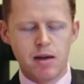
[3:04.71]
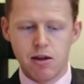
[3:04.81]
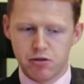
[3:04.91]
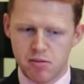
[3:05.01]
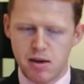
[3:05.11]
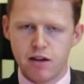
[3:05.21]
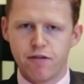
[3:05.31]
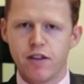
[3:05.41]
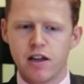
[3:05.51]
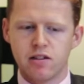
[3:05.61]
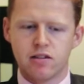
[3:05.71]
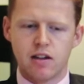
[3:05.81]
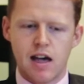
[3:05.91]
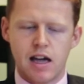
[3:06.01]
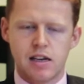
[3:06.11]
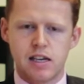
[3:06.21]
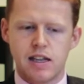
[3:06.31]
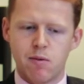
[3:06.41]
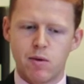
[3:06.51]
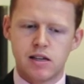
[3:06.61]
He was commended for this, and
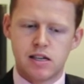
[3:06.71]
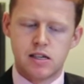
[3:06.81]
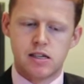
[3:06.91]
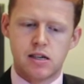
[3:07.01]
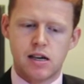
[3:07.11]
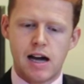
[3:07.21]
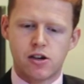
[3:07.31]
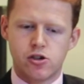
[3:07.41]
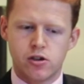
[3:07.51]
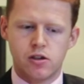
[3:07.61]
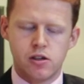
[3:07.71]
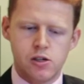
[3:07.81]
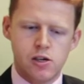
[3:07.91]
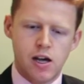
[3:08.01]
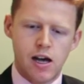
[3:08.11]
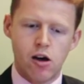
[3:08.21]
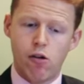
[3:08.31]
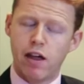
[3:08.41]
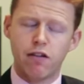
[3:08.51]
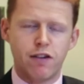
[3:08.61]
he then went into action
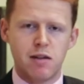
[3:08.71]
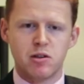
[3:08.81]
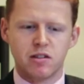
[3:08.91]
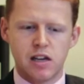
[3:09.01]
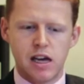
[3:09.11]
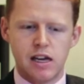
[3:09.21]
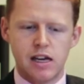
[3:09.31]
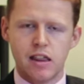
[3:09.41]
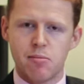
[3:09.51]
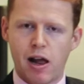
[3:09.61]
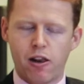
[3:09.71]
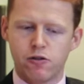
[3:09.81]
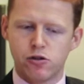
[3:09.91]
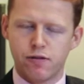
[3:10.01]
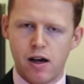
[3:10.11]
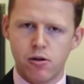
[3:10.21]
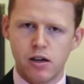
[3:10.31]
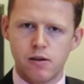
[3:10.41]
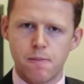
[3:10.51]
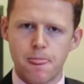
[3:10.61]
on that famous day at the Battle of
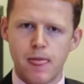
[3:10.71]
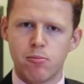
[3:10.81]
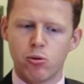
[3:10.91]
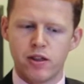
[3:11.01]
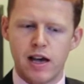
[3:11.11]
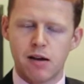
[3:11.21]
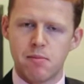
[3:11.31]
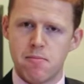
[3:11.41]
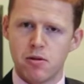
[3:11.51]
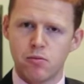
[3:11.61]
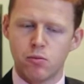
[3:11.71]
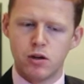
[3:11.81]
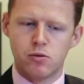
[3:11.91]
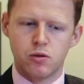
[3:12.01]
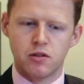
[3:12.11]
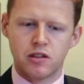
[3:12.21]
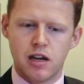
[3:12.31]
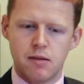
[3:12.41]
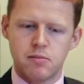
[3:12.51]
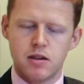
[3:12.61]
Trafalgar aboard the Agamemnon, which was,
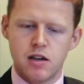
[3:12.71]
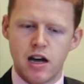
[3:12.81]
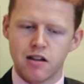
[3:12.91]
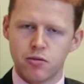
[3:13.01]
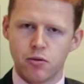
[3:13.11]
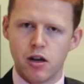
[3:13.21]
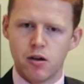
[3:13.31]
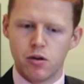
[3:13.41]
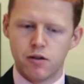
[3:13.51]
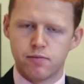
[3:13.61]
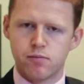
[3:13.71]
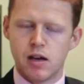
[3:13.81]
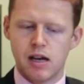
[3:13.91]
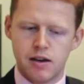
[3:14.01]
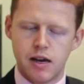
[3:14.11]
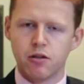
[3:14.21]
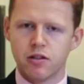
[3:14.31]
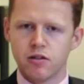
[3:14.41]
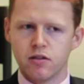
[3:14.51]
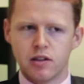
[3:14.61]
as we all know, one of
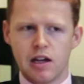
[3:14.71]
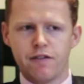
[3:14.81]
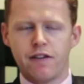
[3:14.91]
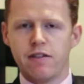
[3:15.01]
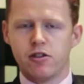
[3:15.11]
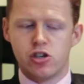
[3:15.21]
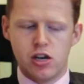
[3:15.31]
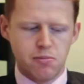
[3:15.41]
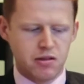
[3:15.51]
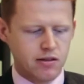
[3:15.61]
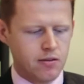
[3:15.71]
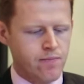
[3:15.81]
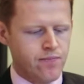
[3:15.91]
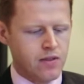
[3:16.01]
Nelson's favoured ships.